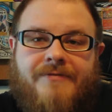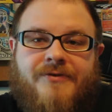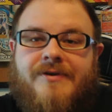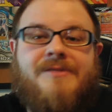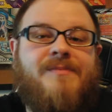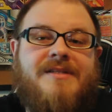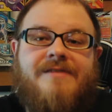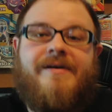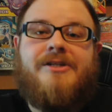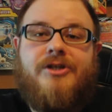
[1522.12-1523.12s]
Christmas
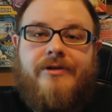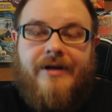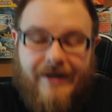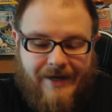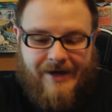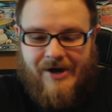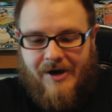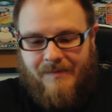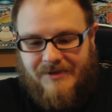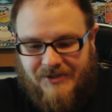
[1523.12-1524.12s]
adventure.
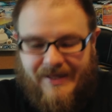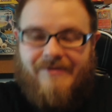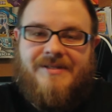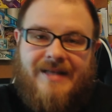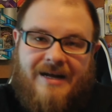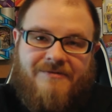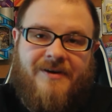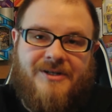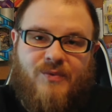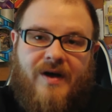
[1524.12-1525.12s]
So that was a lot of
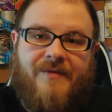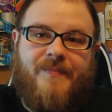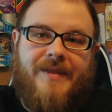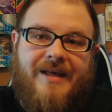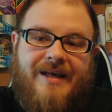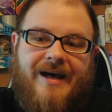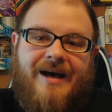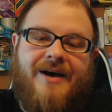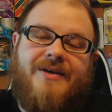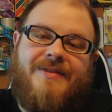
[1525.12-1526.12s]
fun as well.
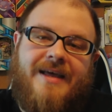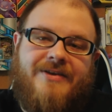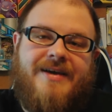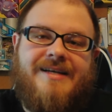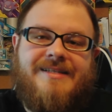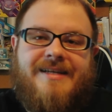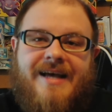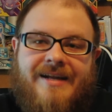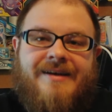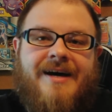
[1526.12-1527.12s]
Thank you guys
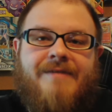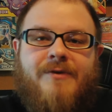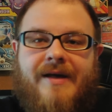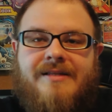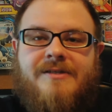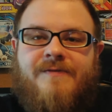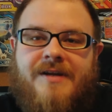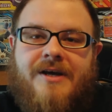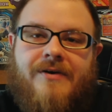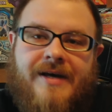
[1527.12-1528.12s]
again. If you like this
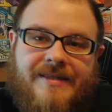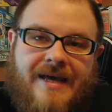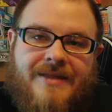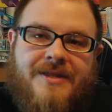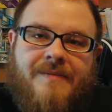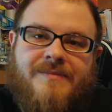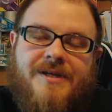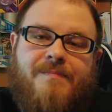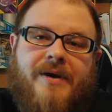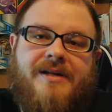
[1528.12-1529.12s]
video, hit that thumbs
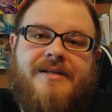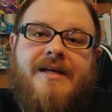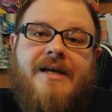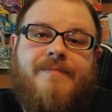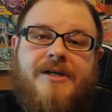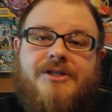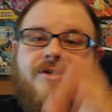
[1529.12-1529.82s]
up button. Make sure